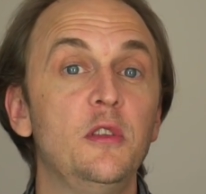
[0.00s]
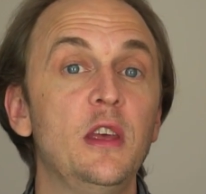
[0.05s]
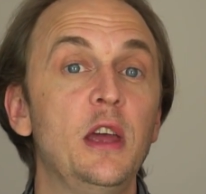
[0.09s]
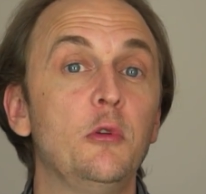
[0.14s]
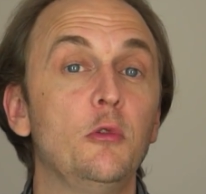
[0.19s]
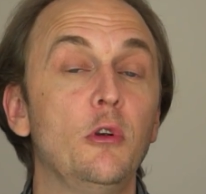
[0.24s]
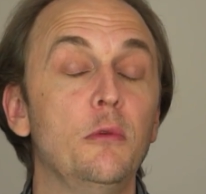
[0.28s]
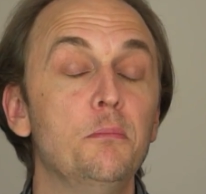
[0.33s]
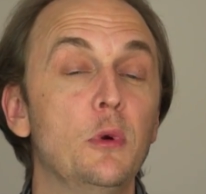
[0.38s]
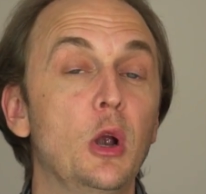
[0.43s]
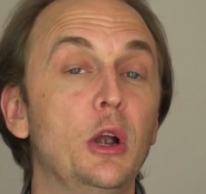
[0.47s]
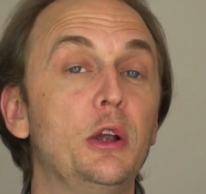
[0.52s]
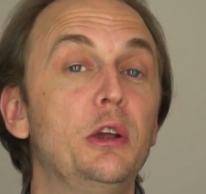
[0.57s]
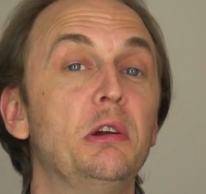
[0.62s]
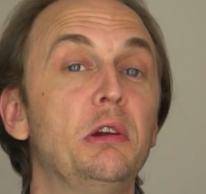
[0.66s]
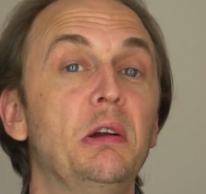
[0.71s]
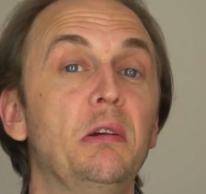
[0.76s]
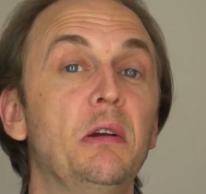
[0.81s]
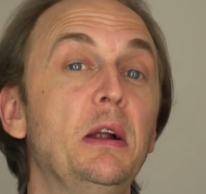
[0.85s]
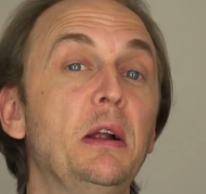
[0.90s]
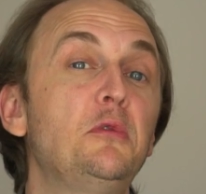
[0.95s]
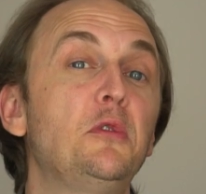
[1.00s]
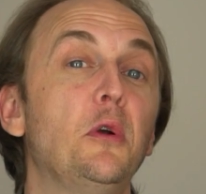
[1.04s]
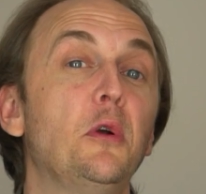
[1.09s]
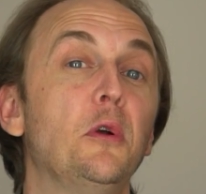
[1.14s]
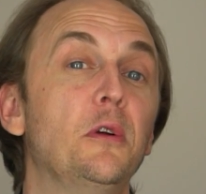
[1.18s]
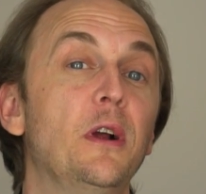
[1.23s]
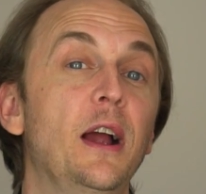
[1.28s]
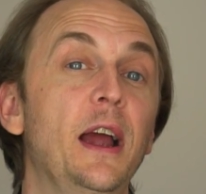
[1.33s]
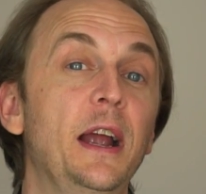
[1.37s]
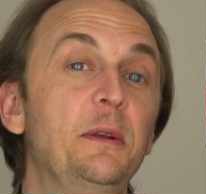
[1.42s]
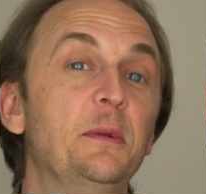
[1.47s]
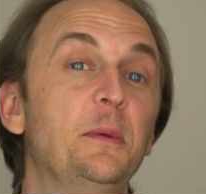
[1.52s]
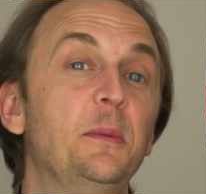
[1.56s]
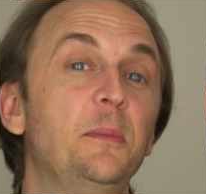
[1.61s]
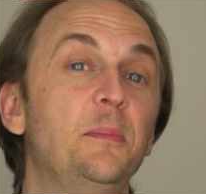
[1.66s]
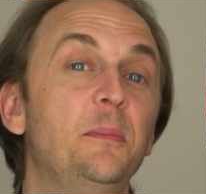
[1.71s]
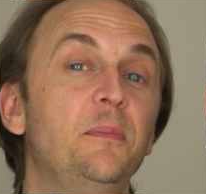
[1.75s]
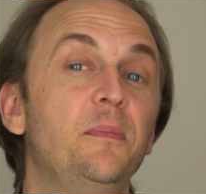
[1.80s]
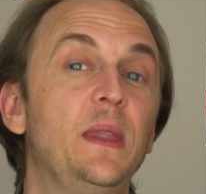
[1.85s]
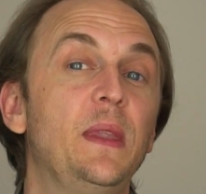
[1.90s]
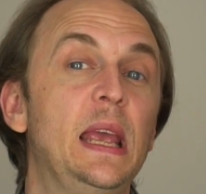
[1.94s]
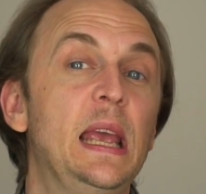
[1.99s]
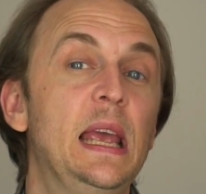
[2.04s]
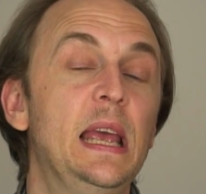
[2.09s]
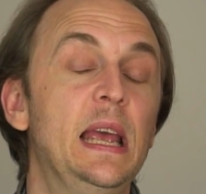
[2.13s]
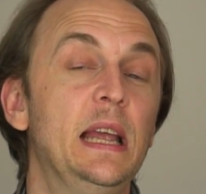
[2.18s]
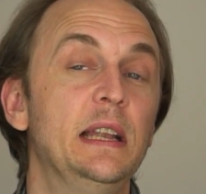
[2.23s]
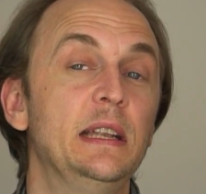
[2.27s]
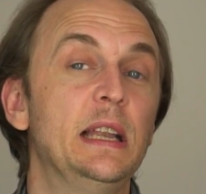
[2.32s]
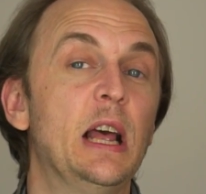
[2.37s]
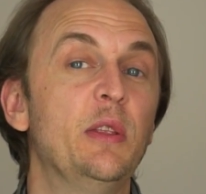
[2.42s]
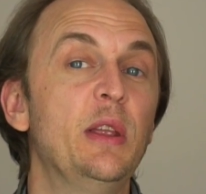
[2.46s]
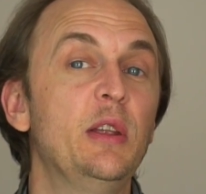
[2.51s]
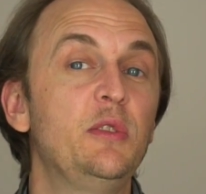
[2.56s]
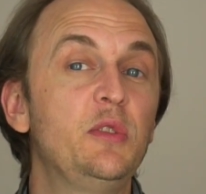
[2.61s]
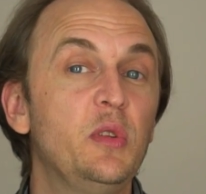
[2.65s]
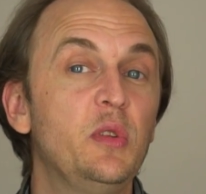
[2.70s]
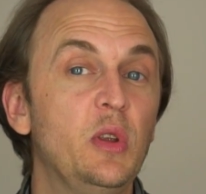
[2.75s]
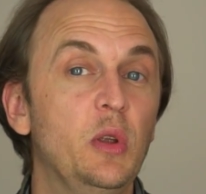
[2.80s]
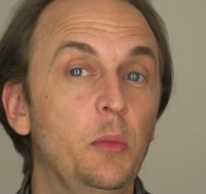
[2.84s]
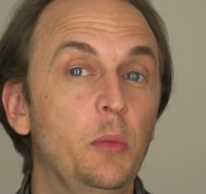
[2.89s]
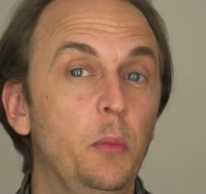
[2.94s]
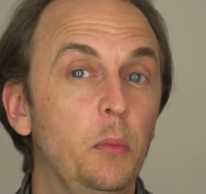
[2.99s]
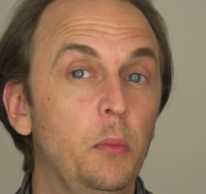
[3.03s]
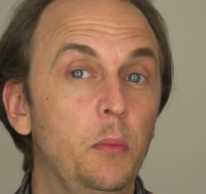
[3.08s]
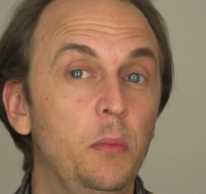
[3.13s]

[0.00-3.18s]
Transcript: that Mercury retrograde. Now, that's a